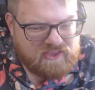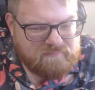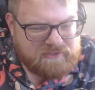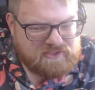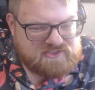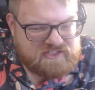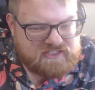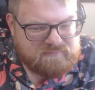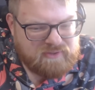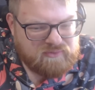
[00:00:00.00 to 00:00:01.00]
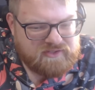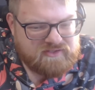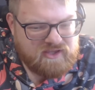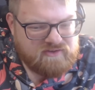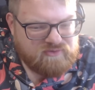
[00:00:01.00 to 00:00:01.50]
Middle City in Poland,
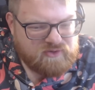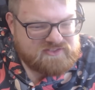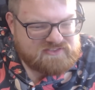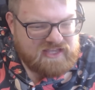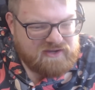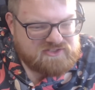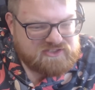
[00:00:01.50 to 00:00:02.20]
4 to 6 hours